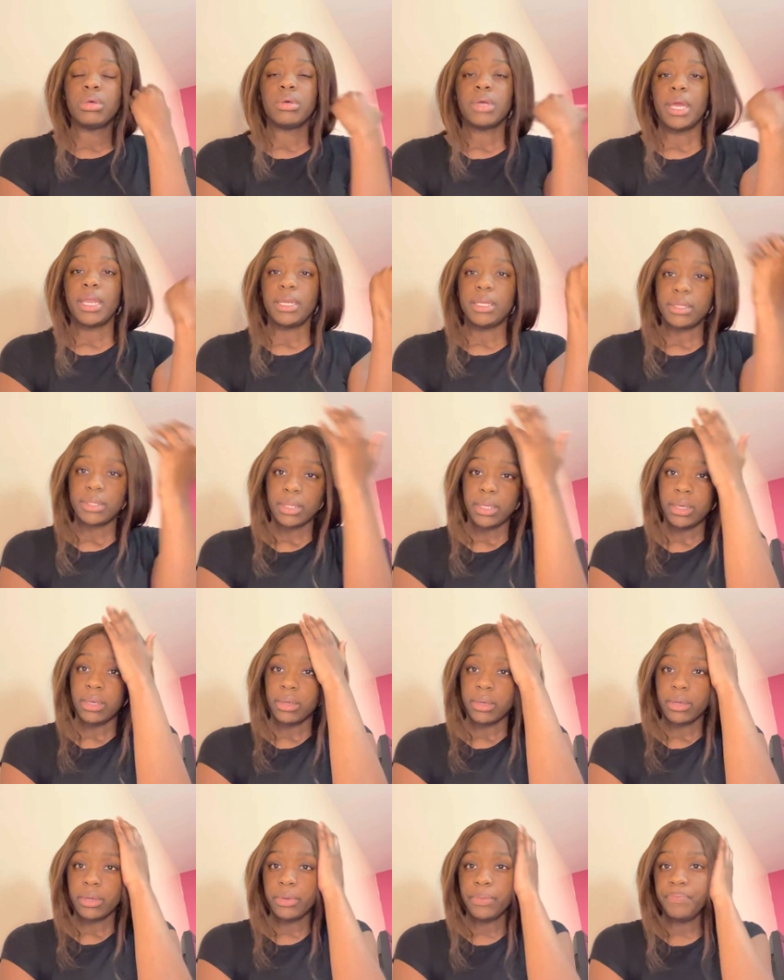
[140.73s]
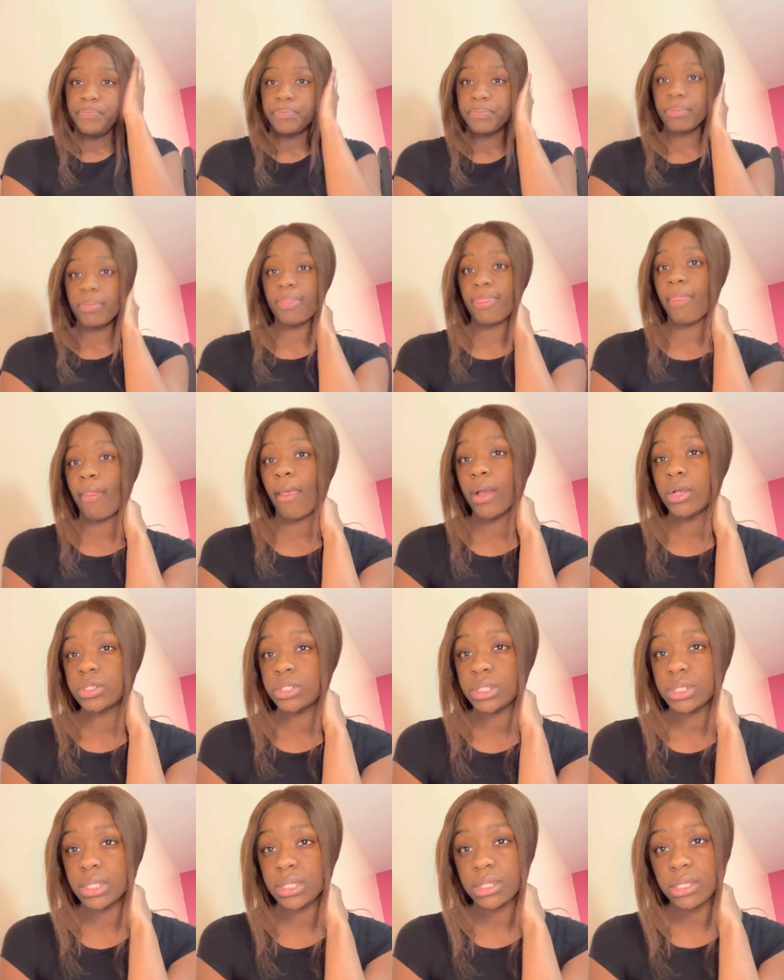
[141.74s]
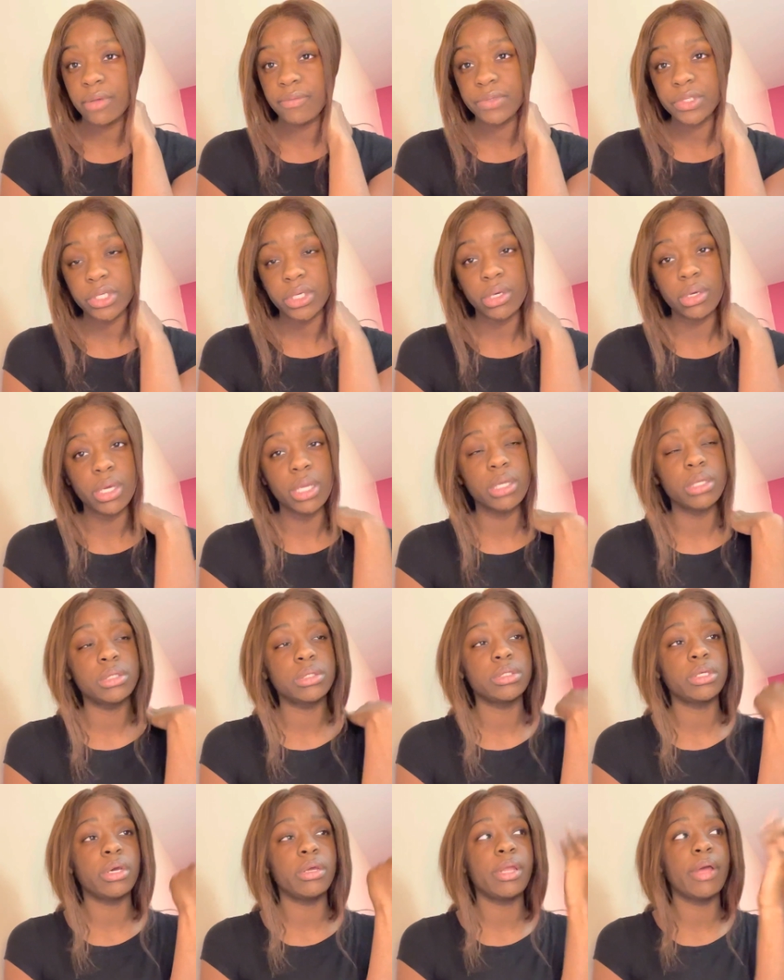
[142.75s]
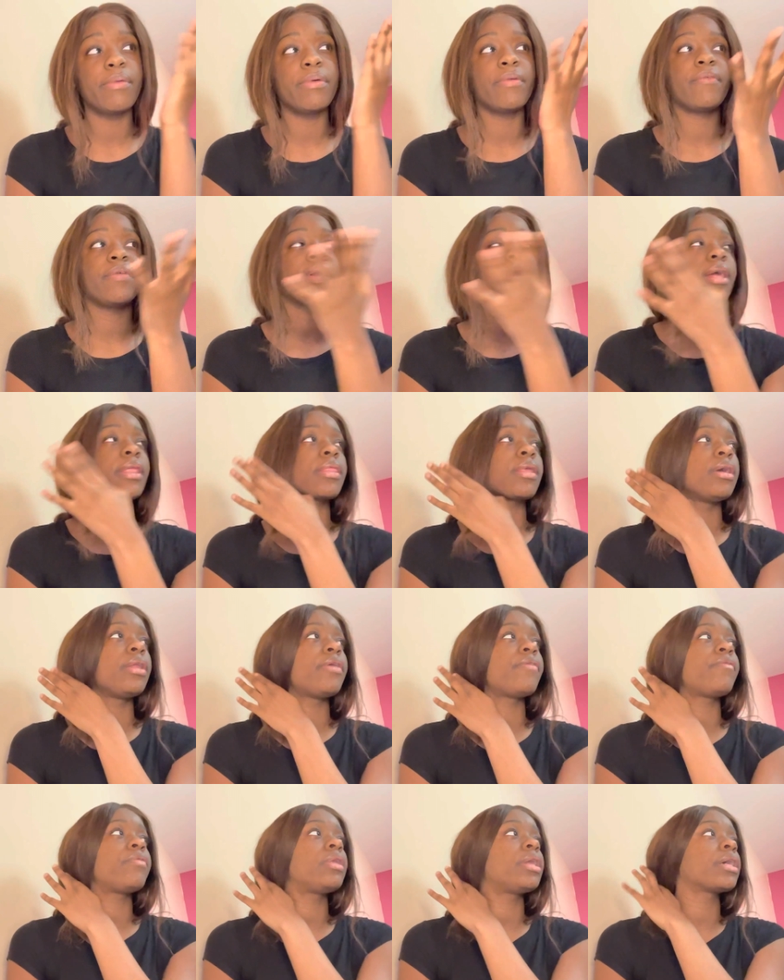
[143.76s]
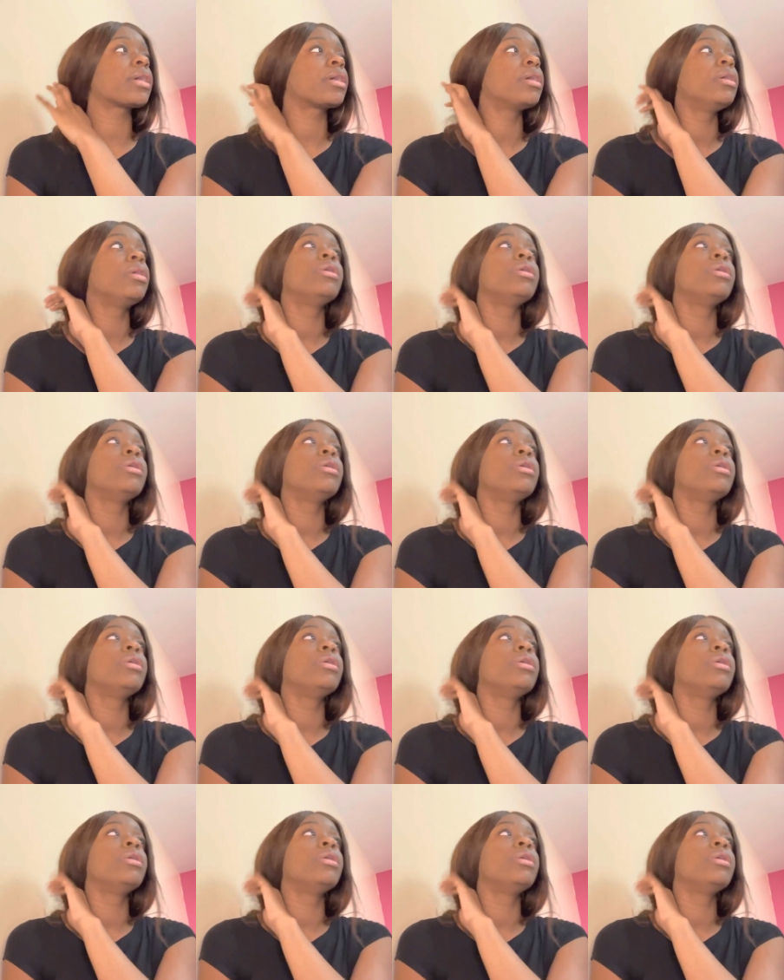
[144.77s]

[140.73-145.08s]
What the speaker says: anything, Jesus loves you. And don't ever forget that. And I feel like